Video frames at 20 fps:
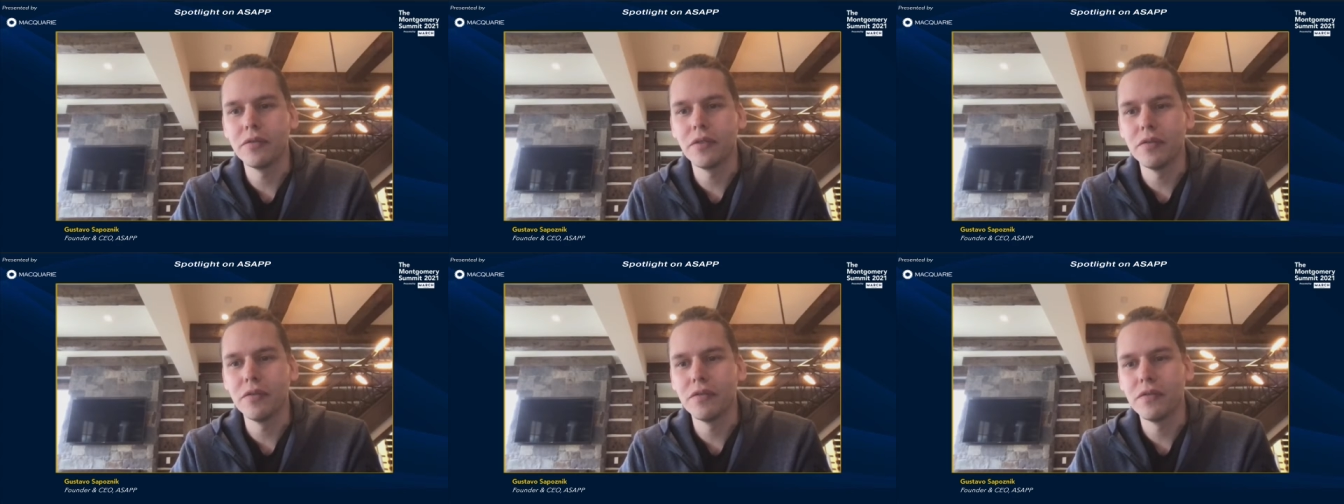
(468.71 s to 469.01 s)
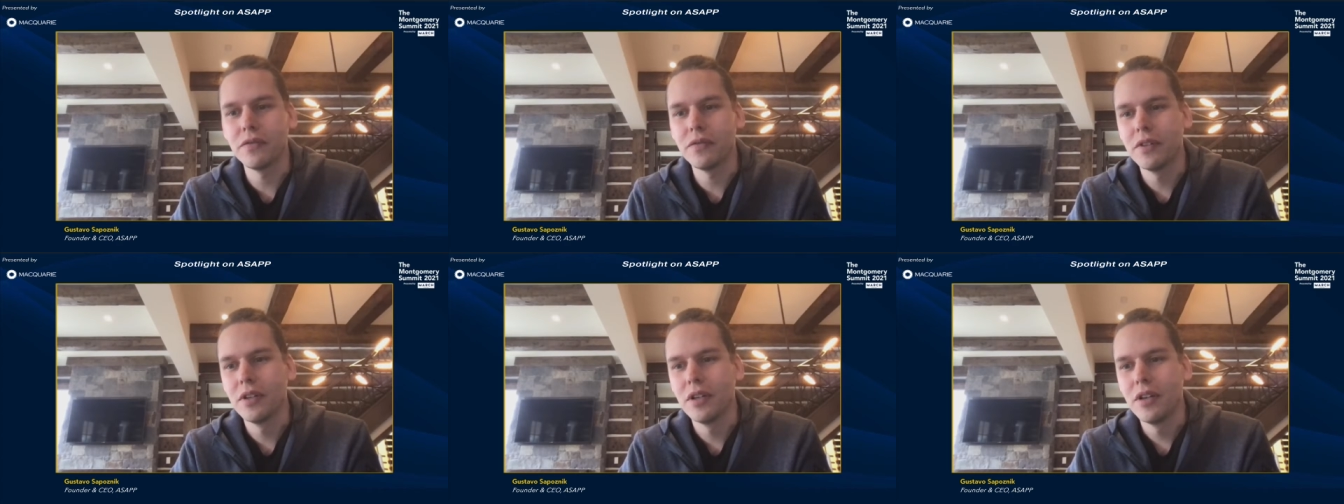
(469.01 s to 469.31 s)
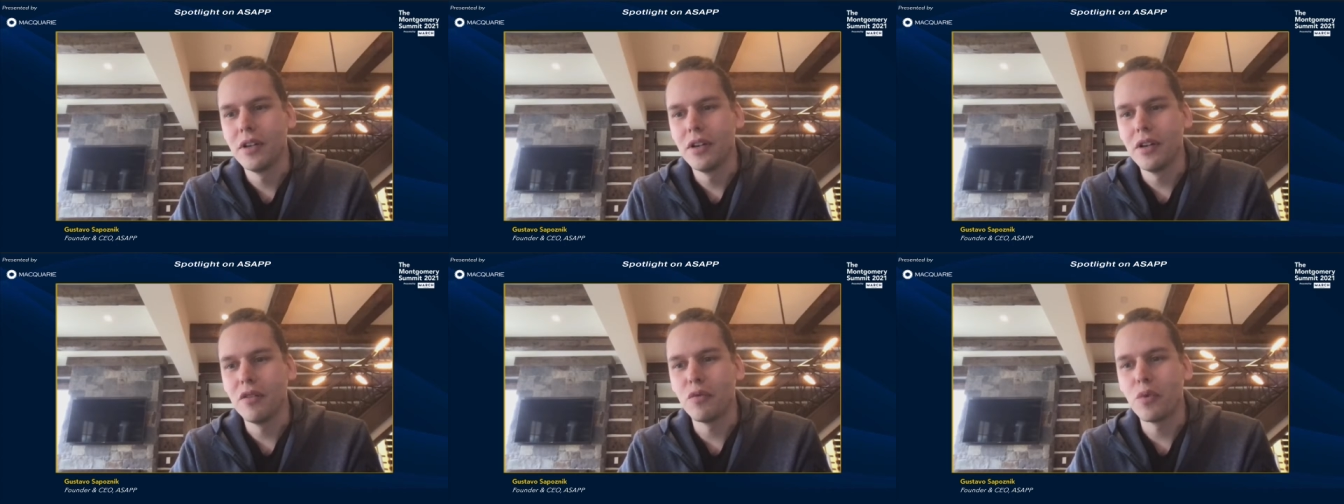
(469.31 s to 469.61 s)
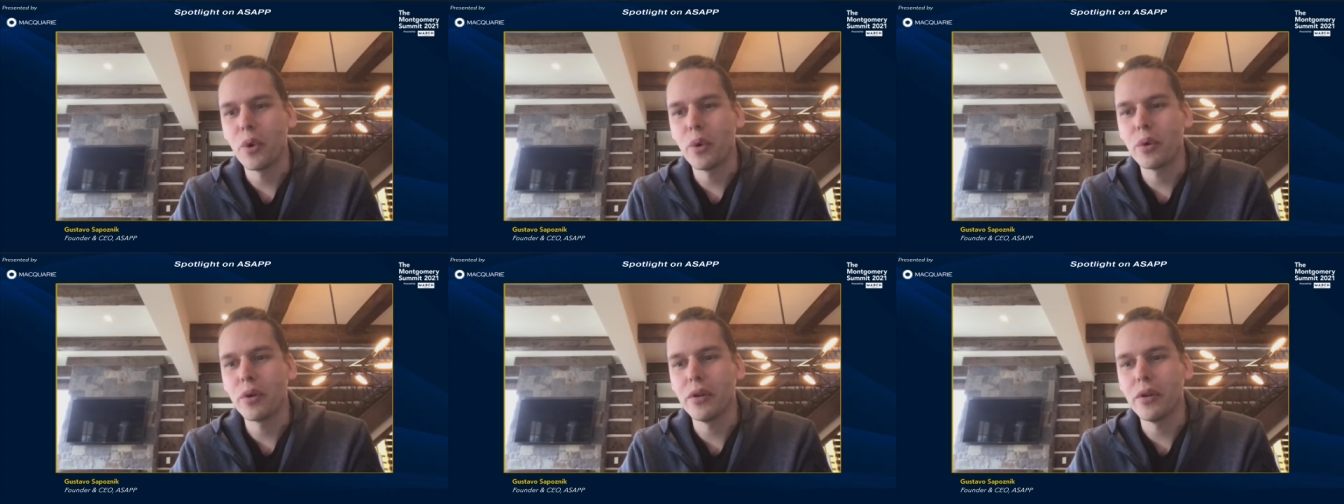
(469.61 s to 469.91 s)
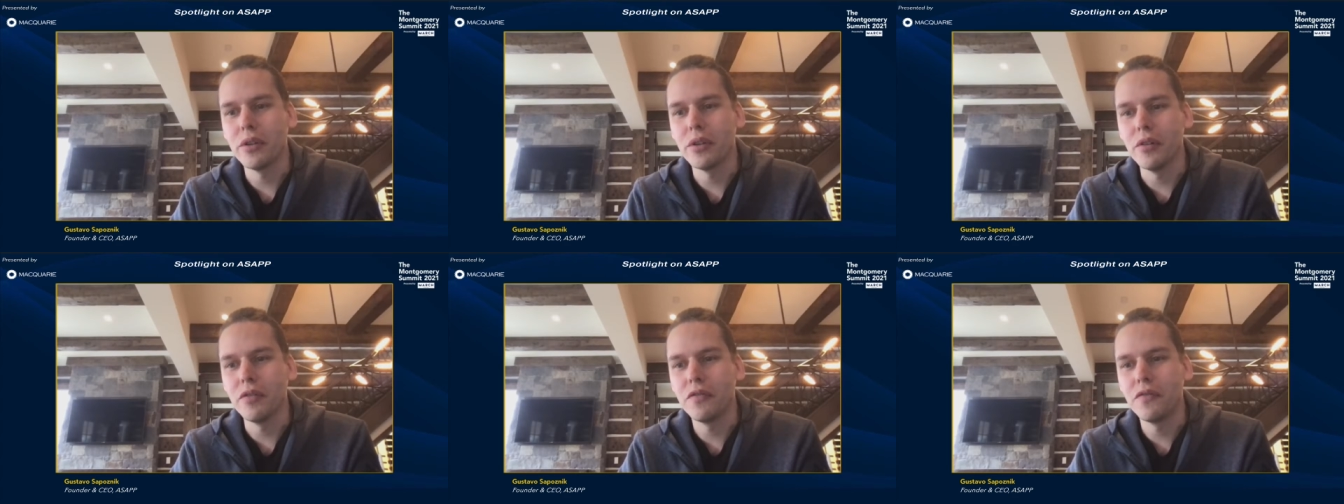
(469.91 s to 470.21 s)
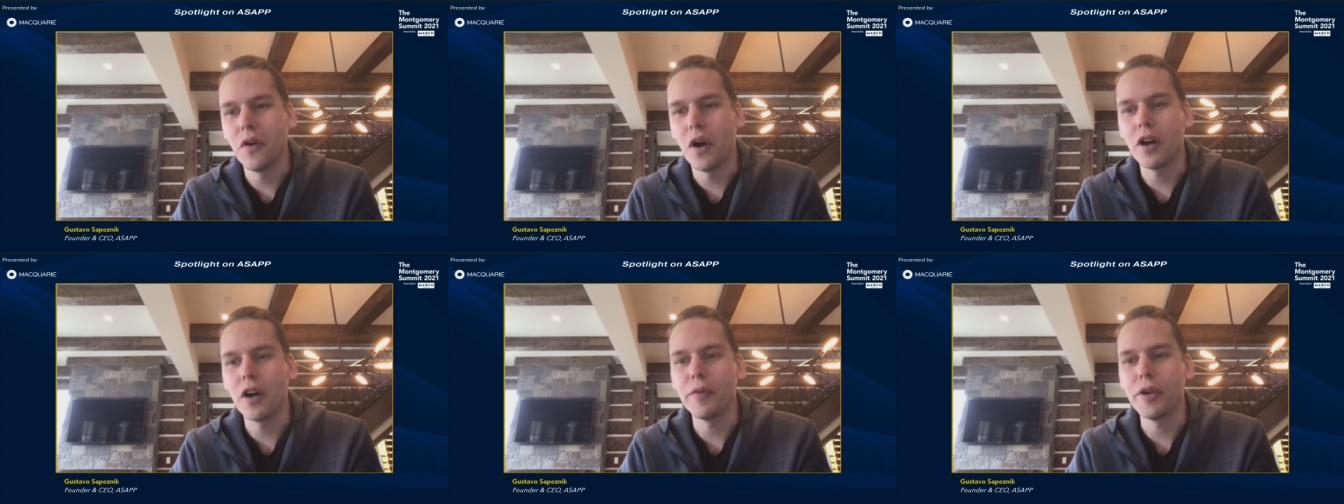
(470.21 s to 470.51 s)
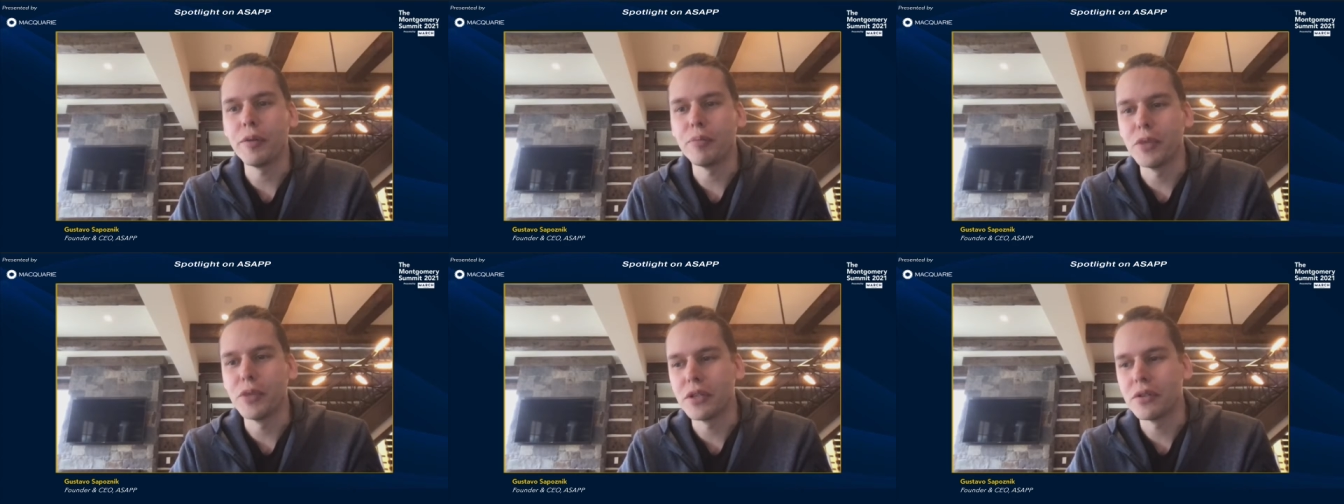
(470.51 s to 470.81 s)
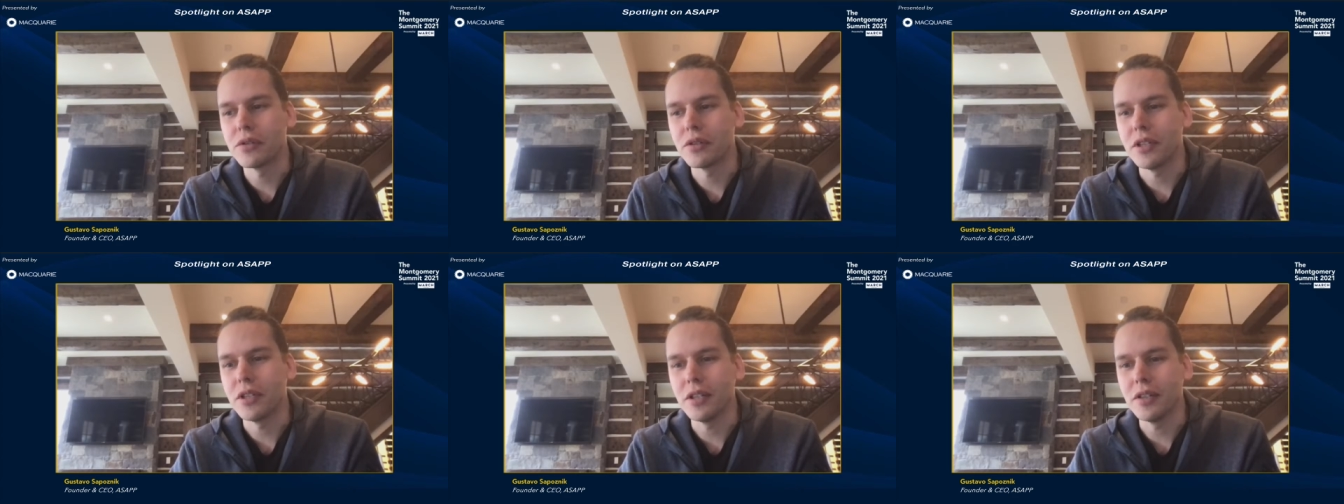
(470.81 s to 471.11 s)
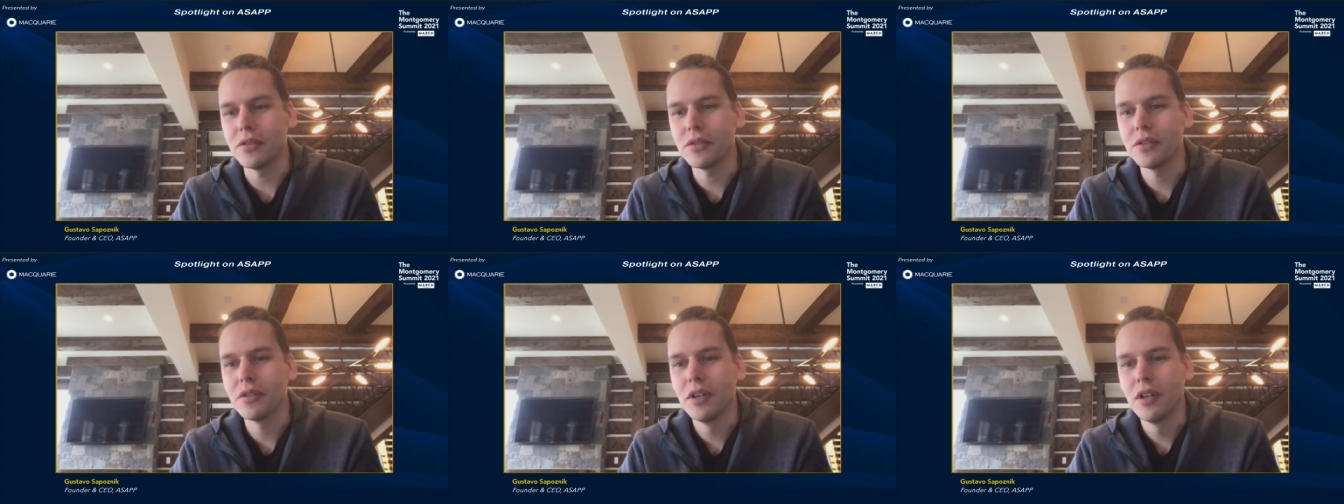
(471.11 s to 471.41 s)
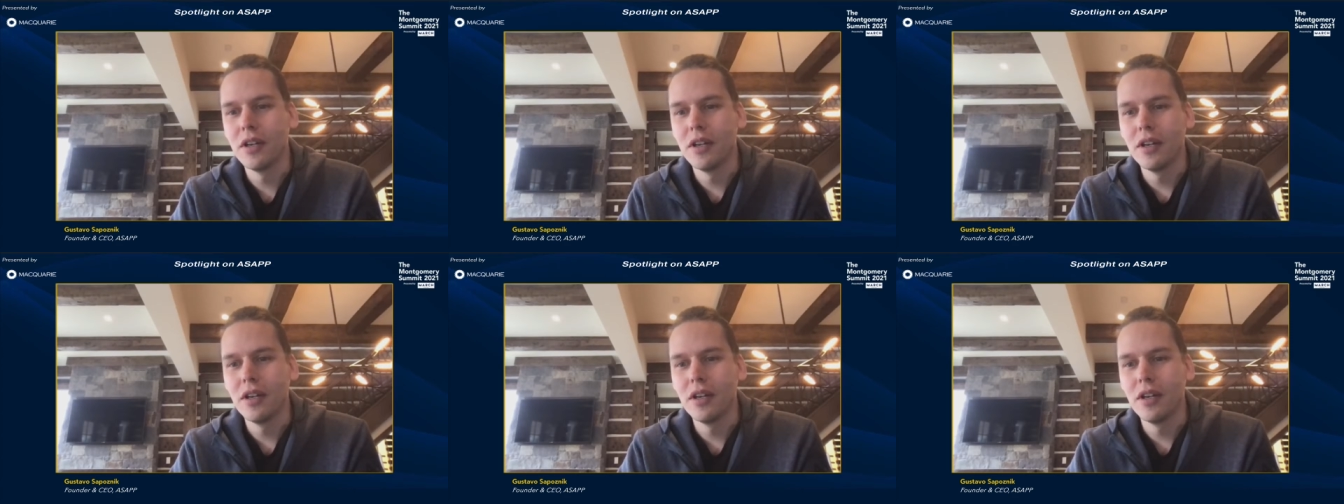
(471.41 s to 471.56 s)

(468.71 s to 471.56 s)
we were in the farming business,